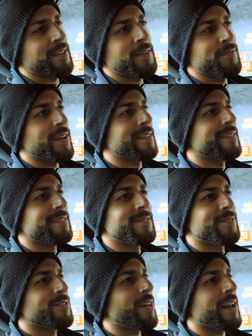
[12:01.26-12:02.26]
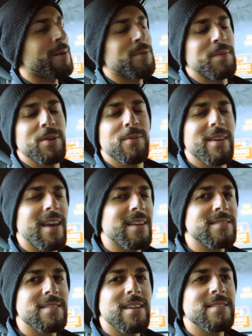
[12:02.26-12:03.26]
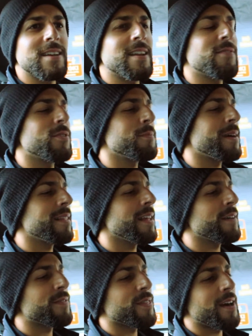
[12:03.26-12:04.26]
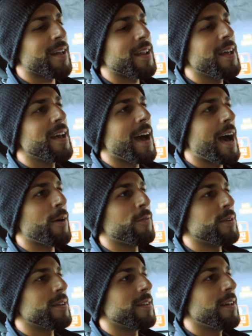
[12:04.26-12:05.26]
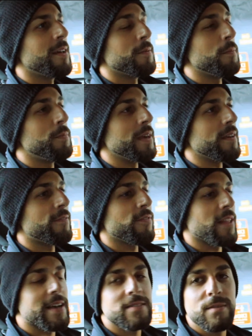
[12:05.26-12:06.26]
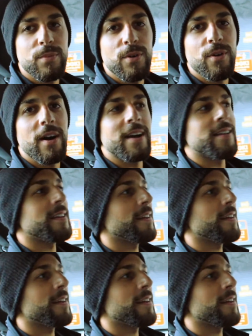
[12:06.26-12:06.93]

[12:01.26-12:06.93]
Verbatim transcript: have, thought I would be doing handstands. I never in my life thought I would be flexible. I had